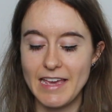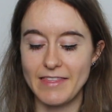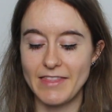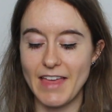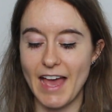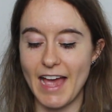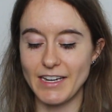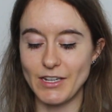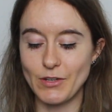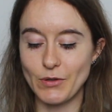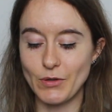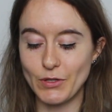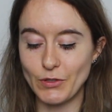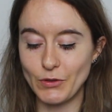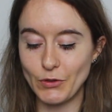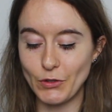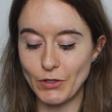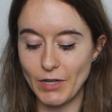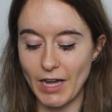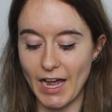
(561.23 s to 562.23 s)
that you
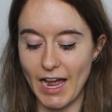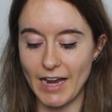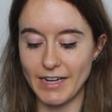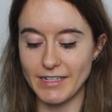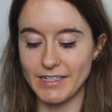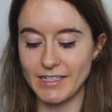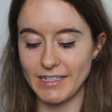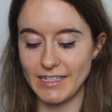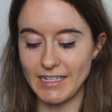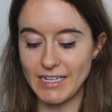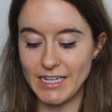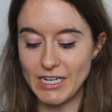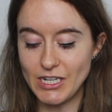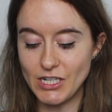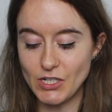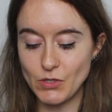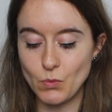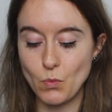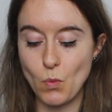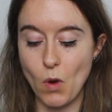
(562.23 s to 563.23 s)
can look at
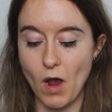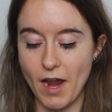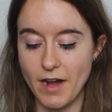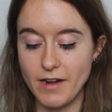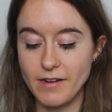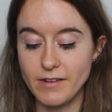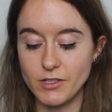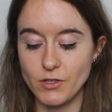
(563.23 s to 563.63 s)
each one.